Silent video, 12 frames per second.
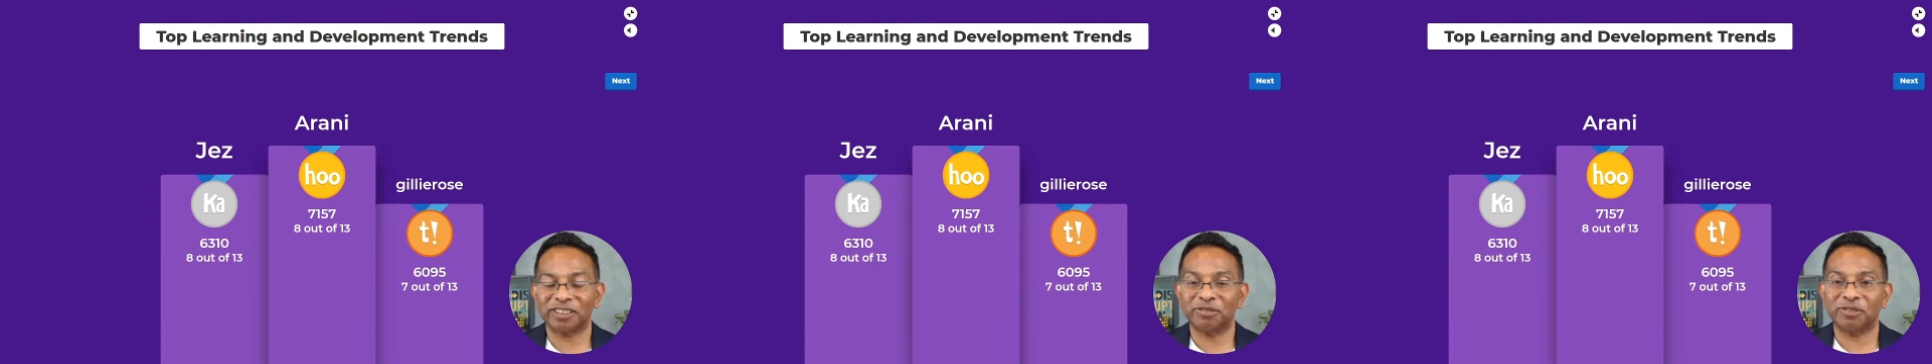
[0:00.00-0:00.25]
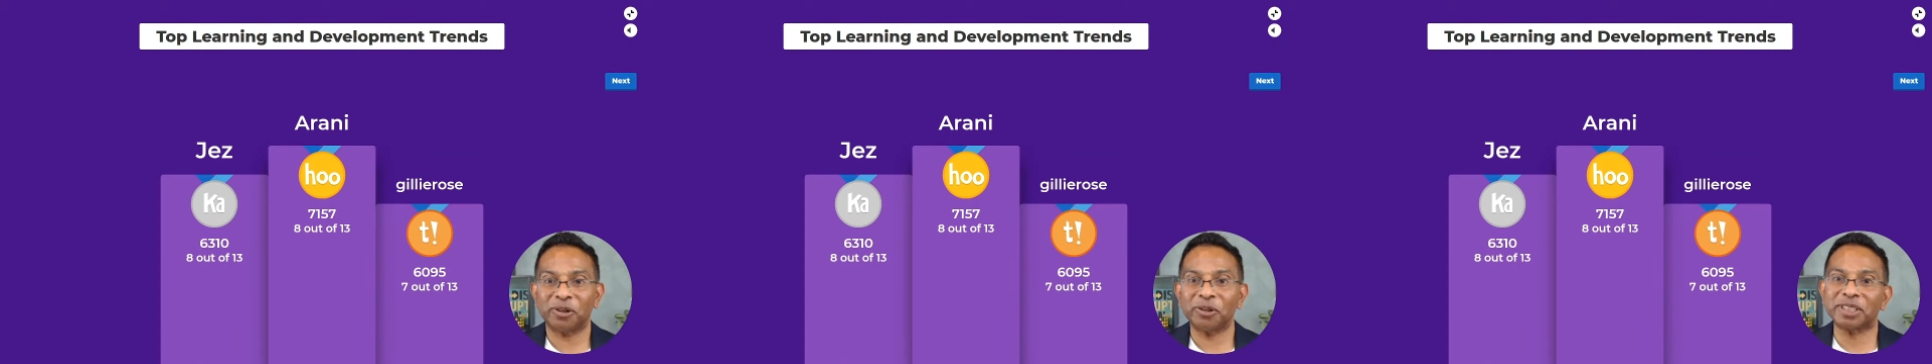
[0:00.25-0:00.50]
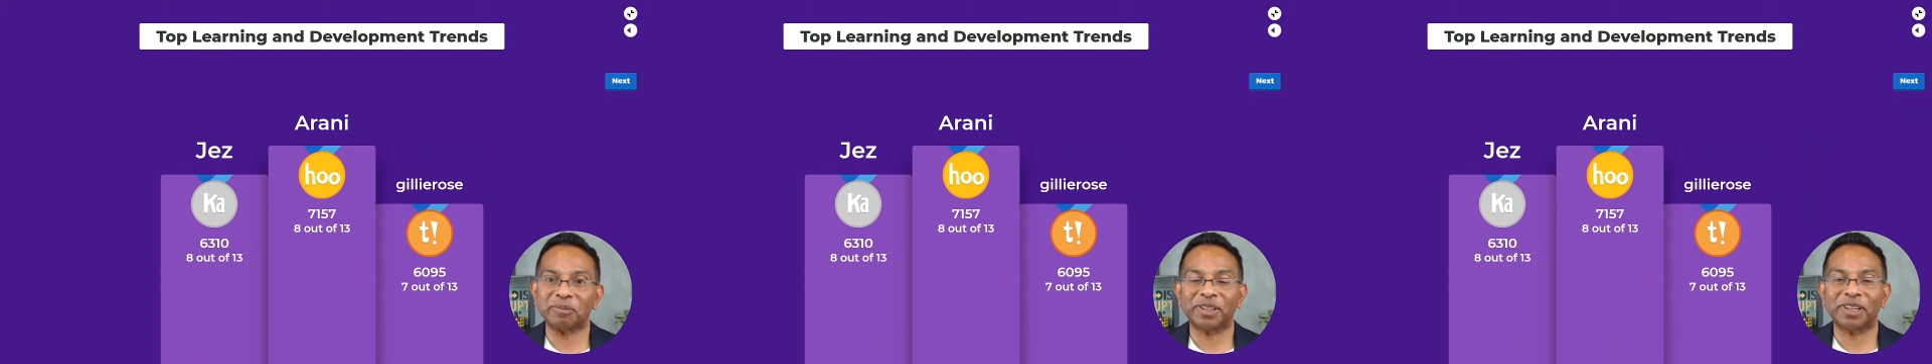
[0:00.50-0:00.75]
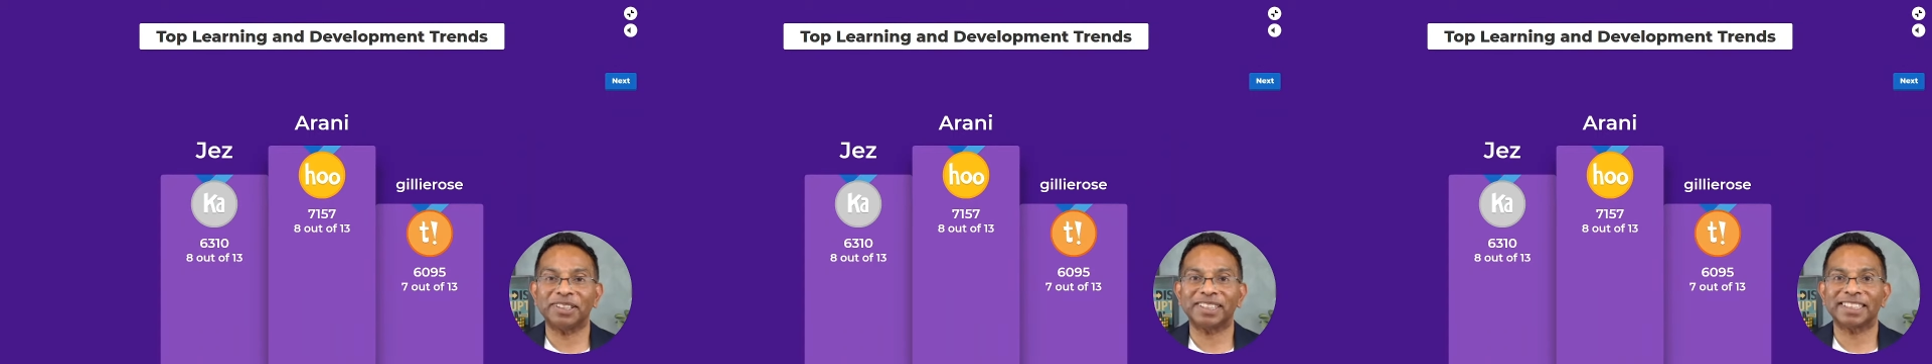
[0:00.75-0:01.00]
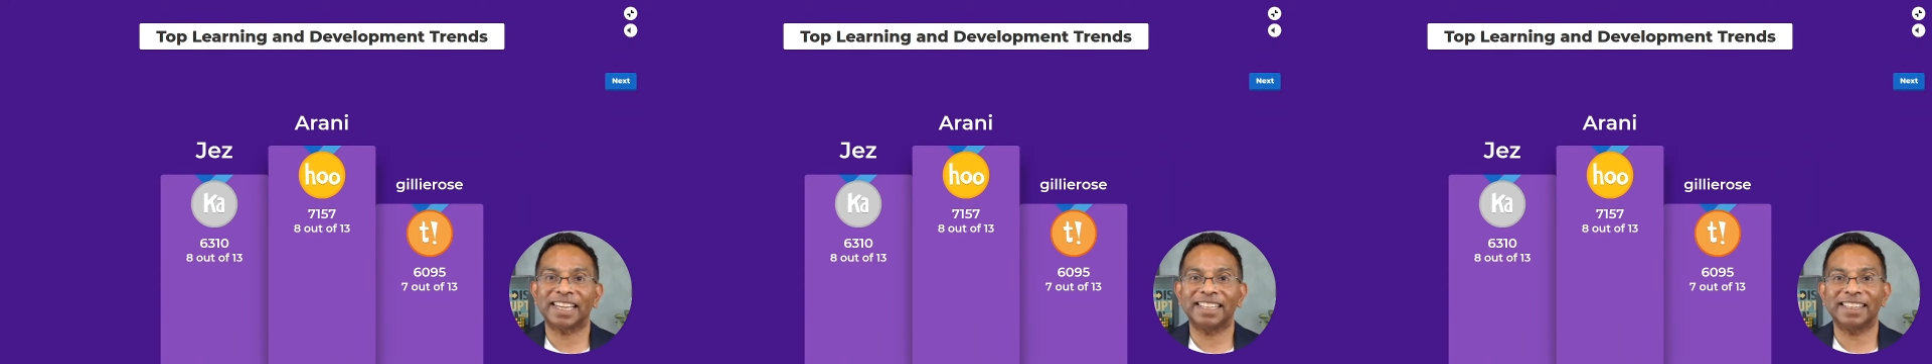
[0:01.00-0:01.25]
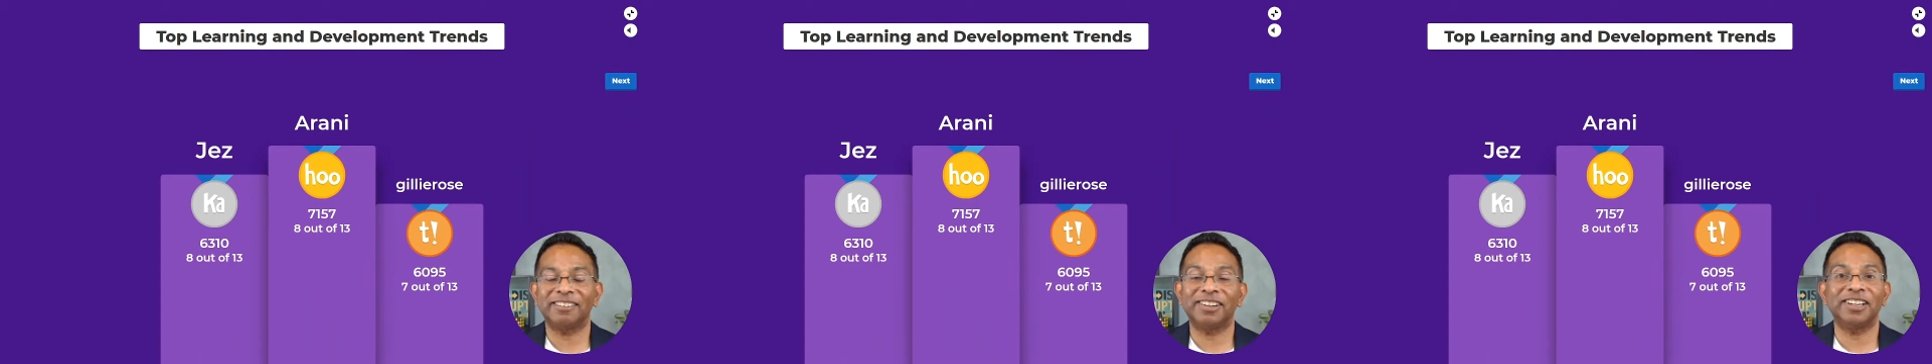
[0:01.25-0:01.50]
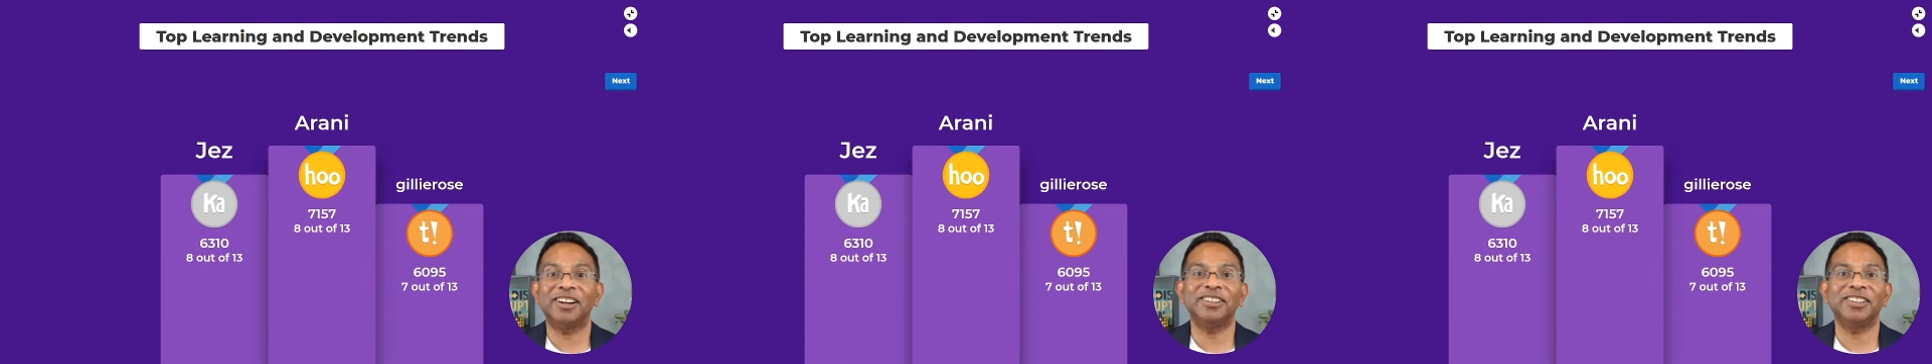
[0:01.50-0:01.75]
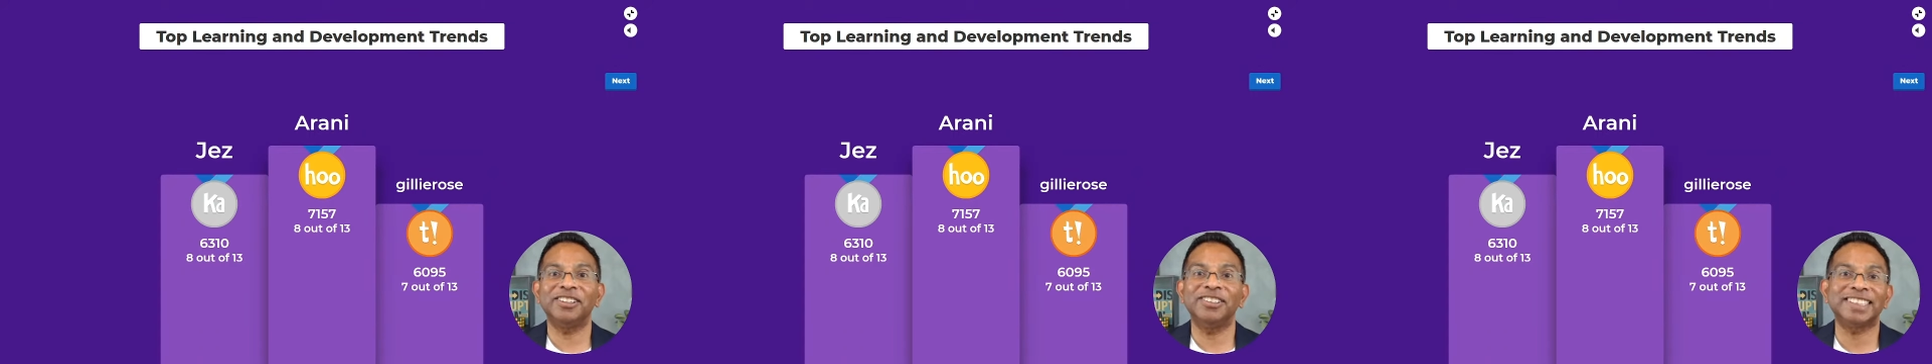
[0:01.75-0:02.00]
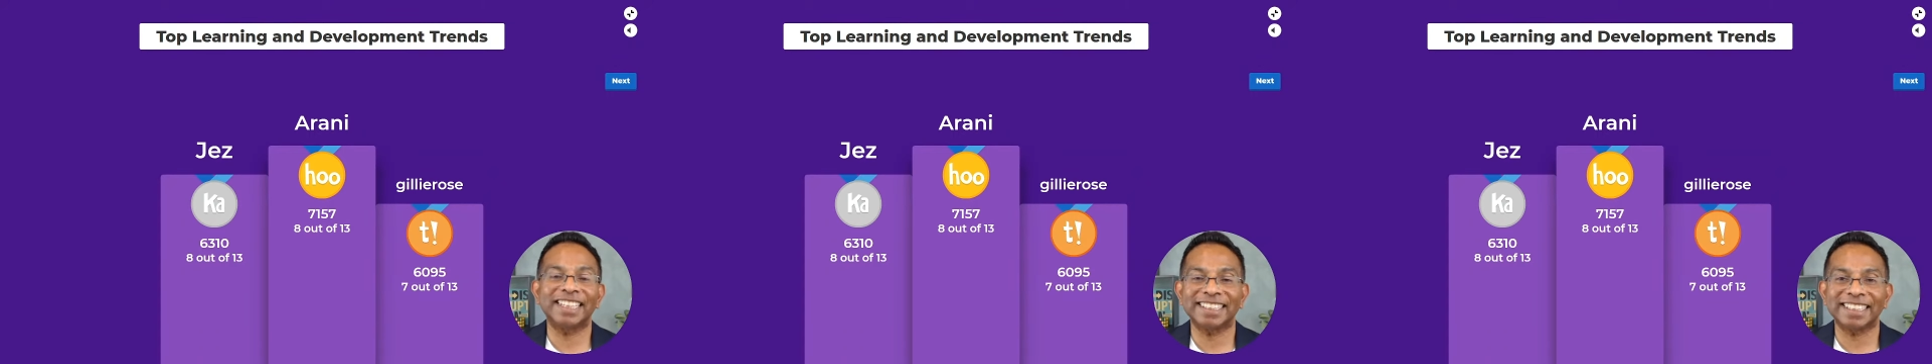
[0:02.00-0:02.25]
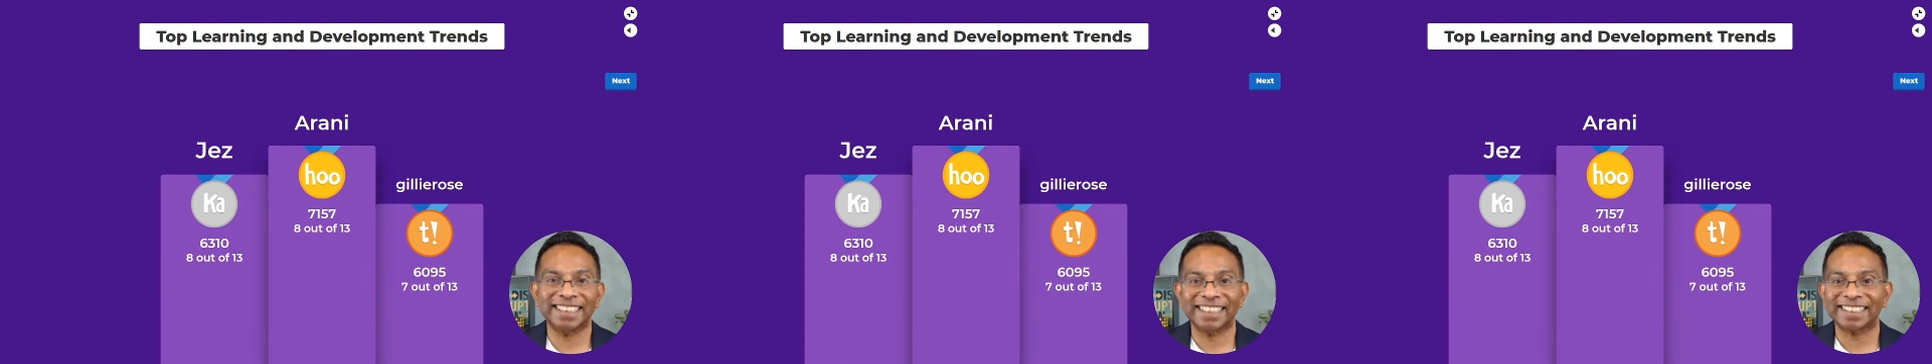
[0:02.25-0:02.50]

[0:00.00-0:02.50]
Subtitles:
of course, I'm going to say there are no losers in this